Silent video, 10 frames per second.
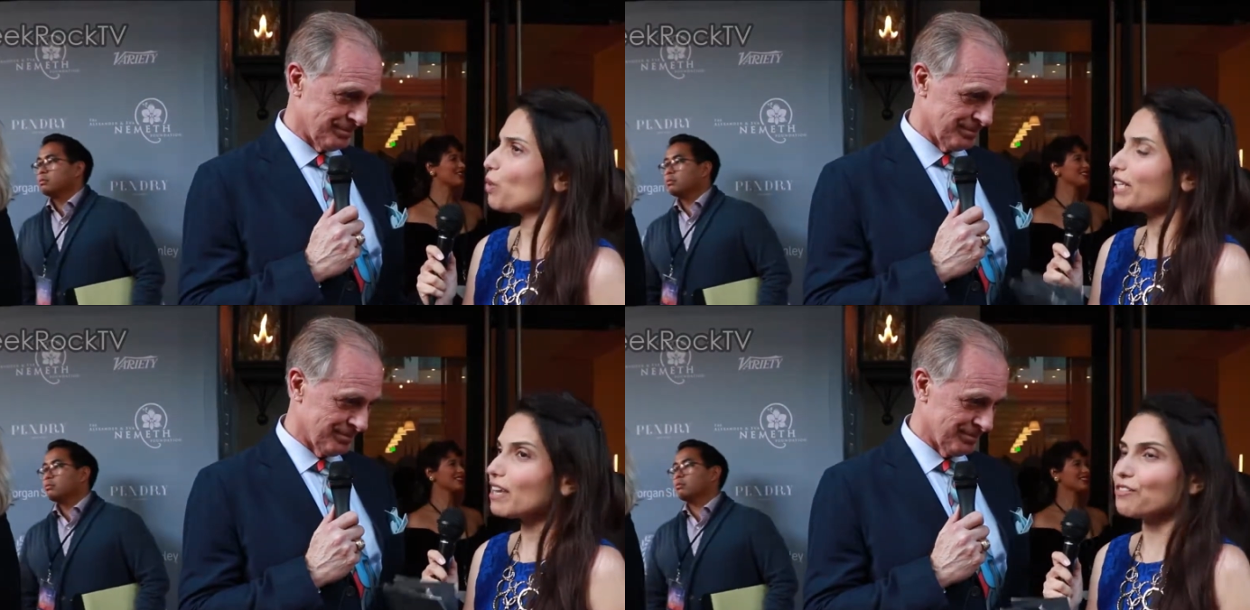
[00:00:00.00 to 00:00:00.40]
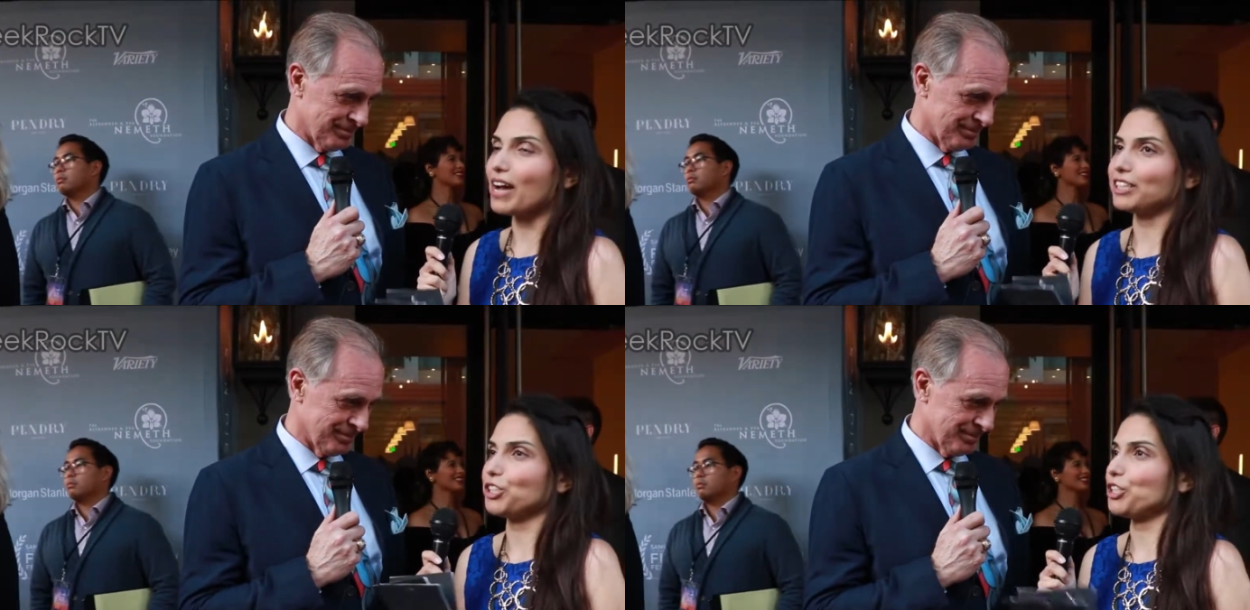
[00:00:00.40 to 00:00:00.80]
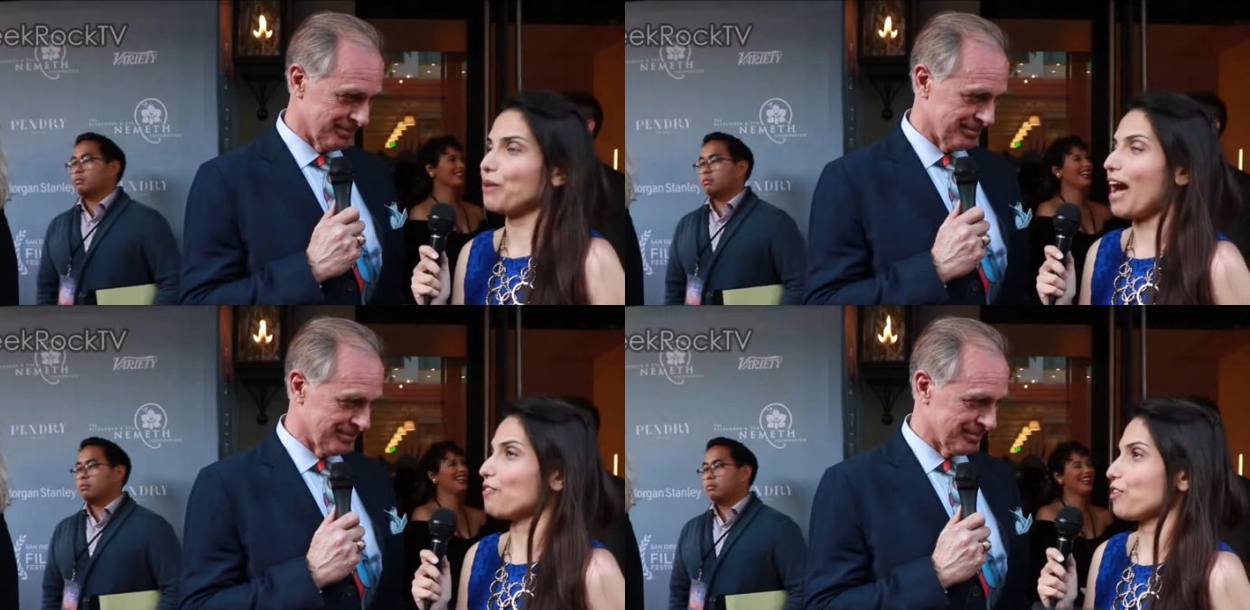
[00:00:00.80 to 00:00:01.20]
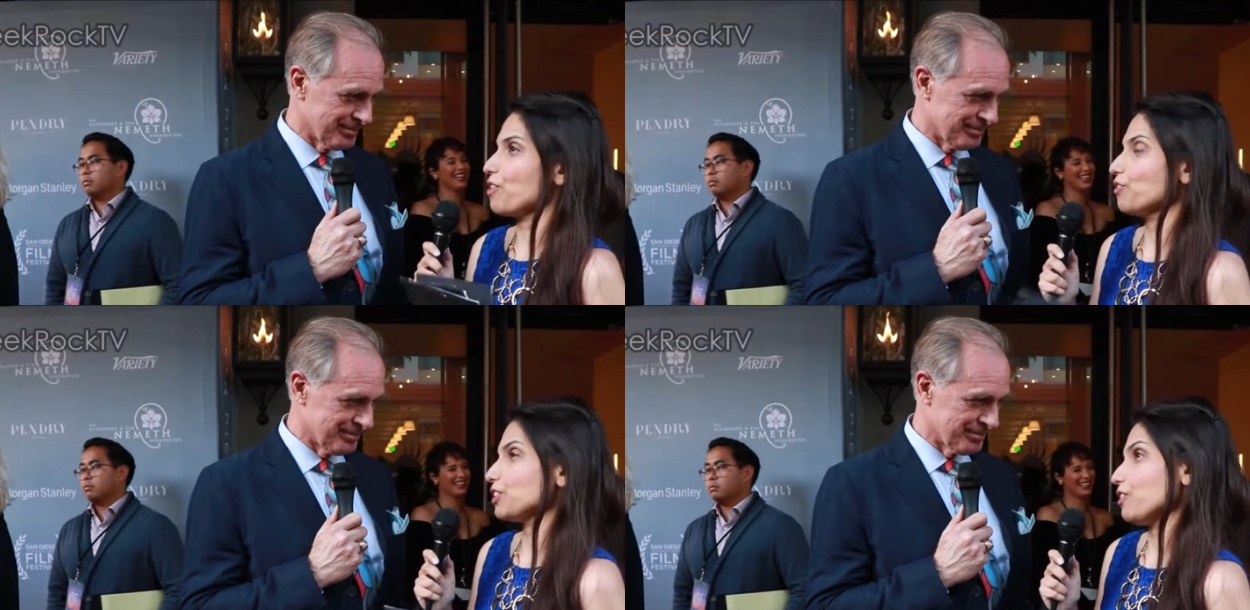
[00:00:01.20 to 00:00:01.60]
Speaker 1: What advice do you have for
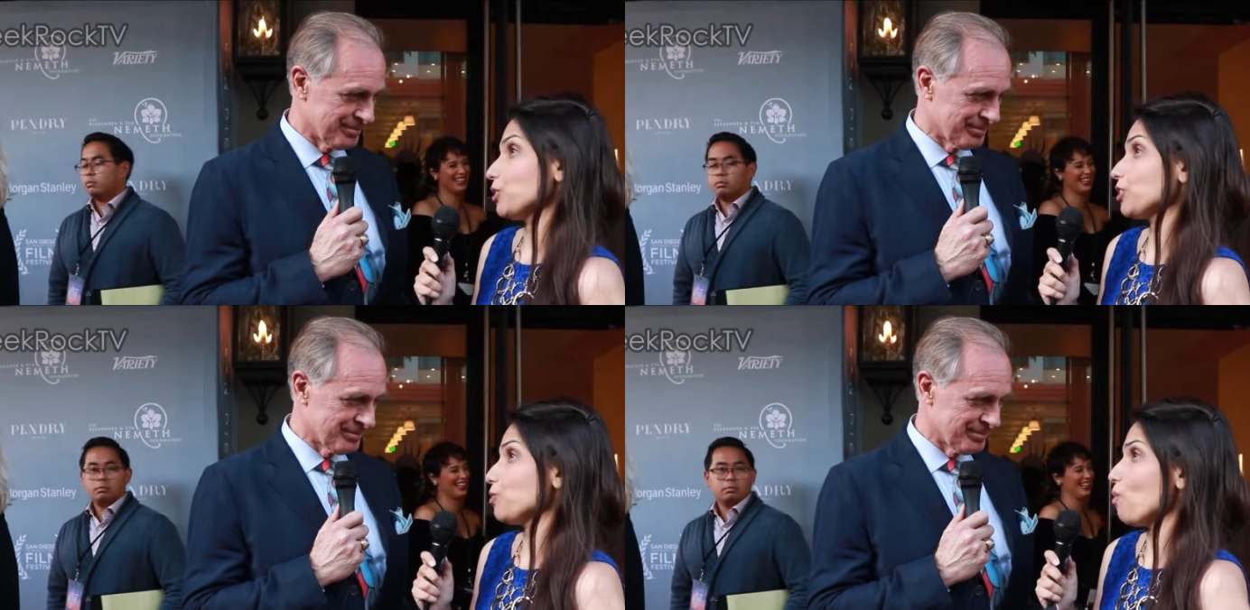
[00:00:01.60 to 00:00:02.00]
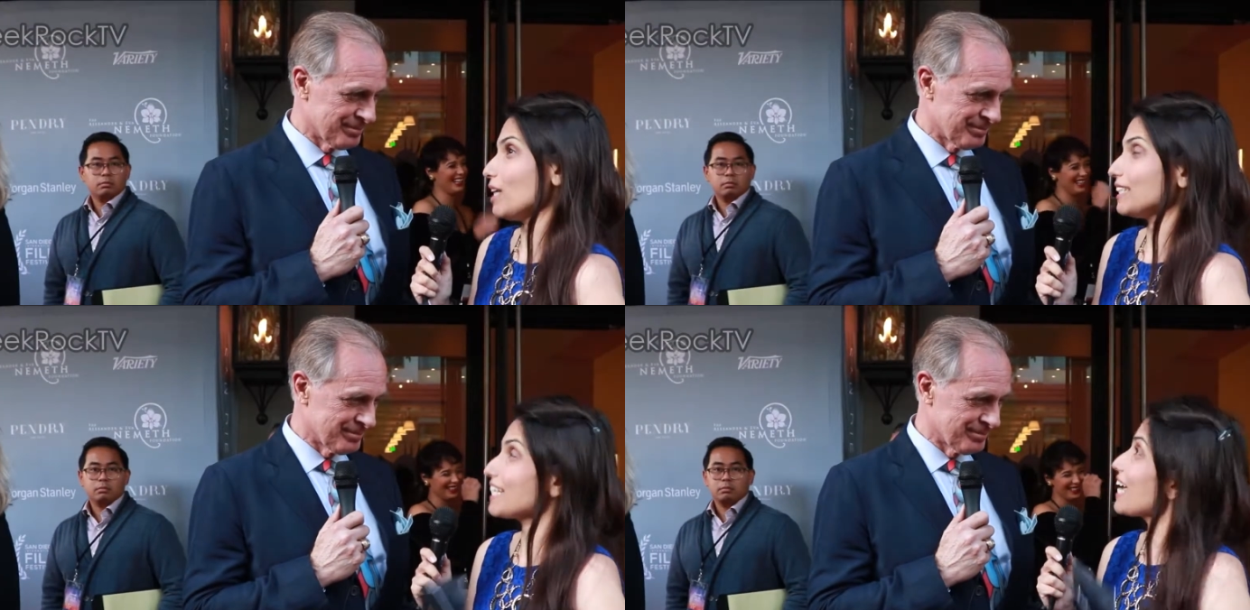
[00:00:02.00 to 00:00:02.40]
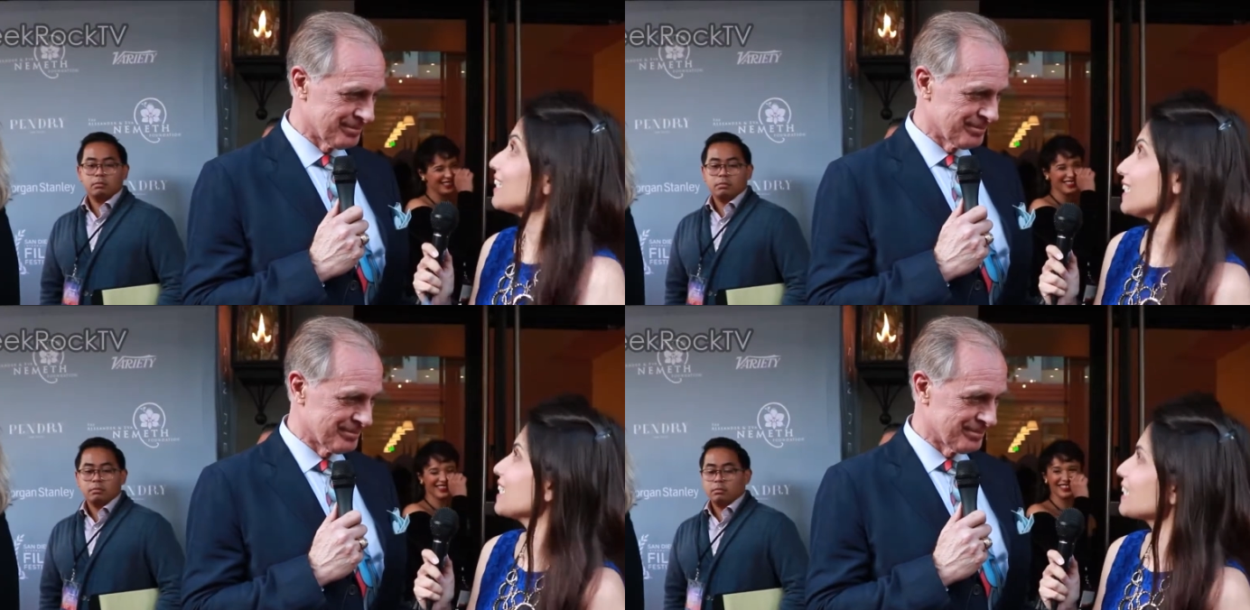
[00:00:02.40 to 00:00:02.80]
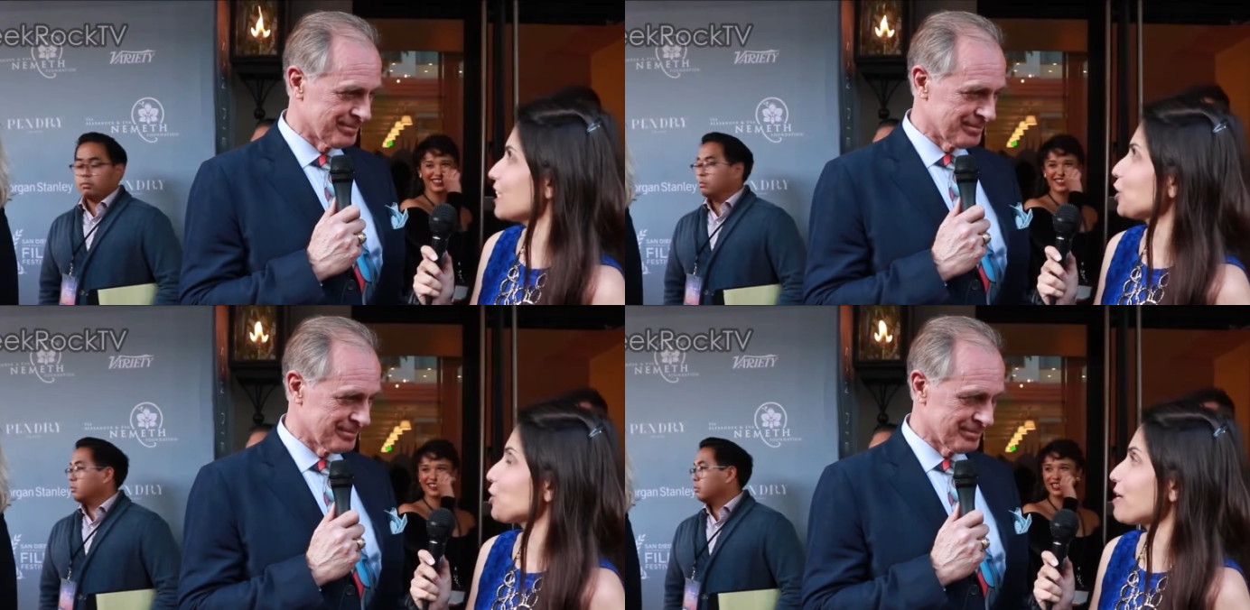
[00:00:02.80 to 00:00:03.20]
those folks who wants to get into this
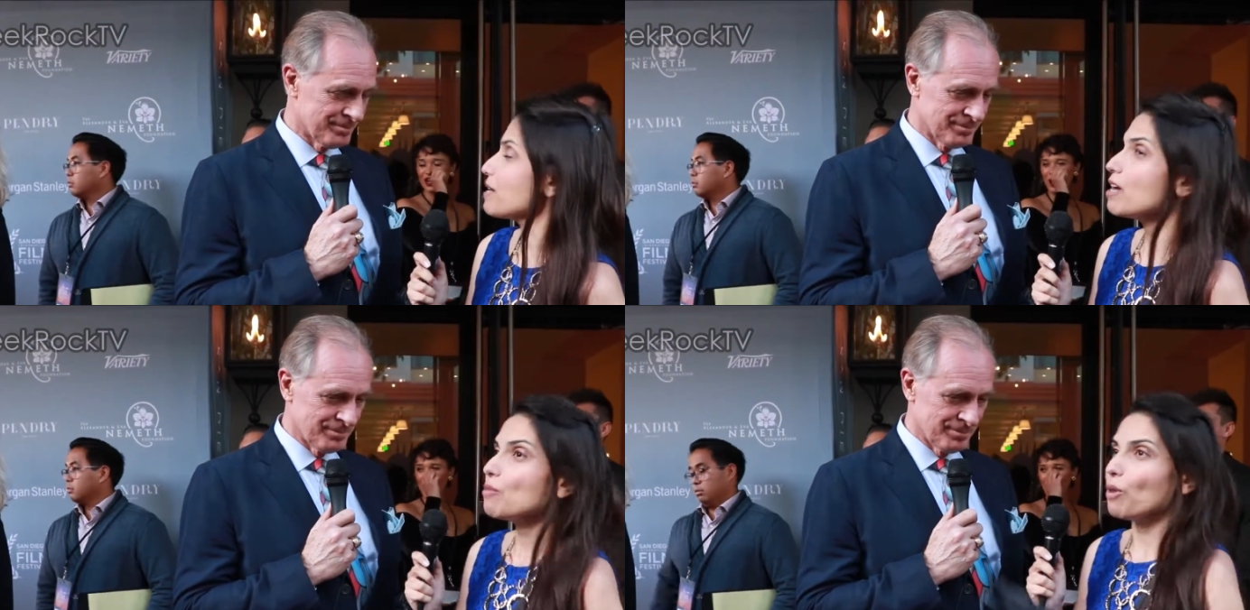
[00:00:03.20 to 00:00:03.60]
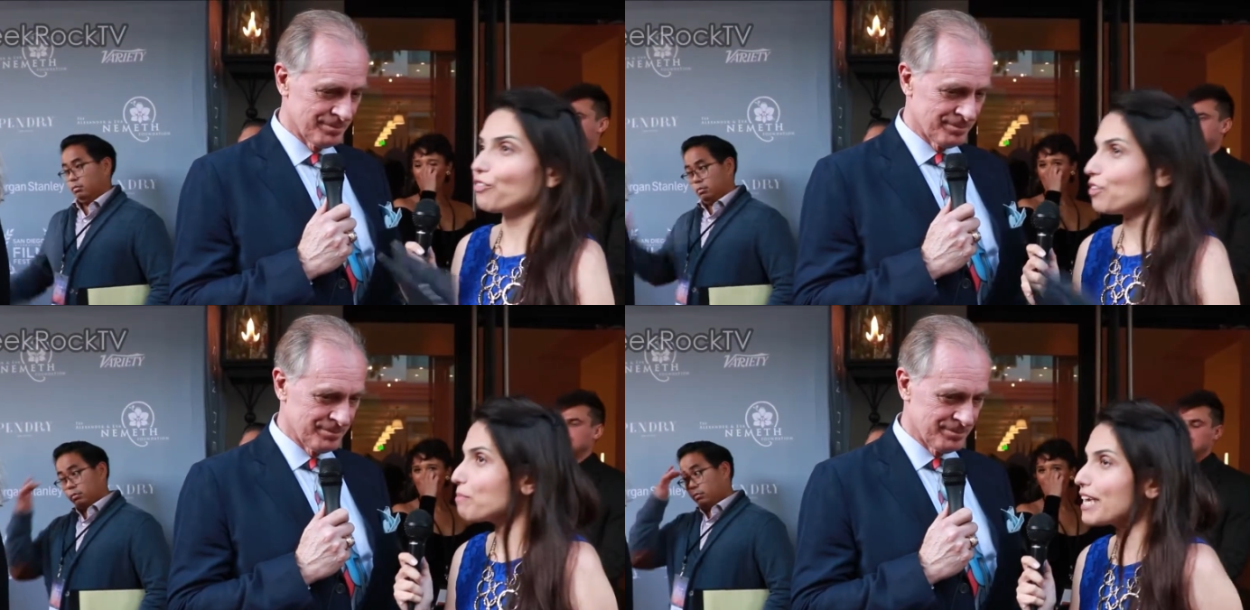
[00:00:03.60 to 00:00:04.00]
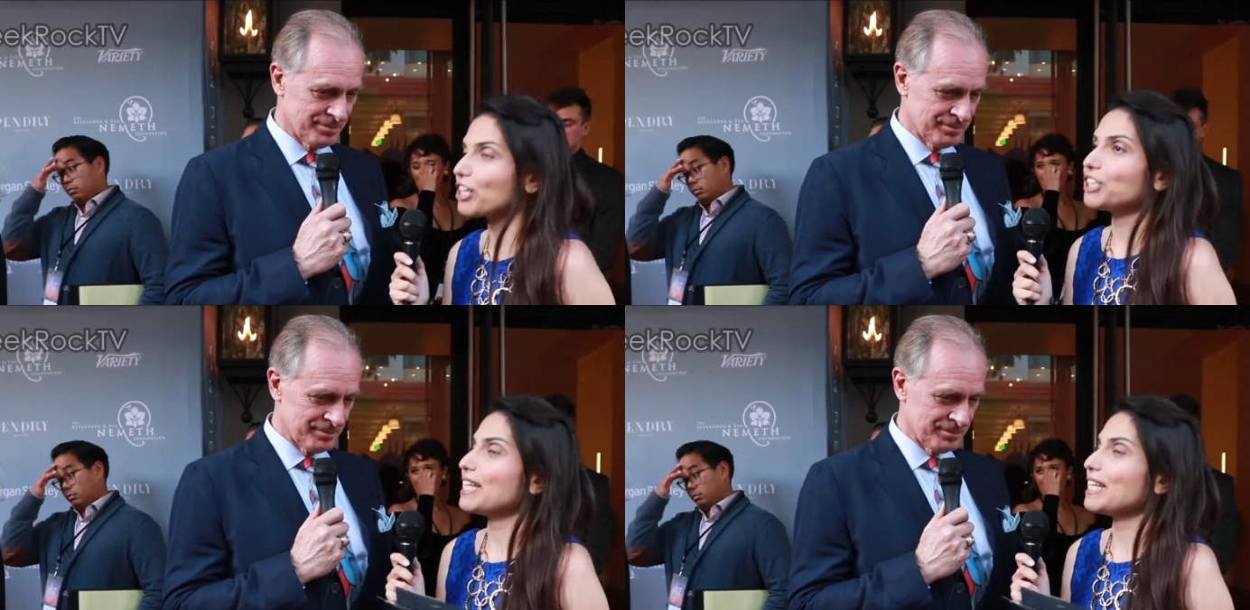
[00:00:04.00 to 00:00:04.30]
industry, both filmmakers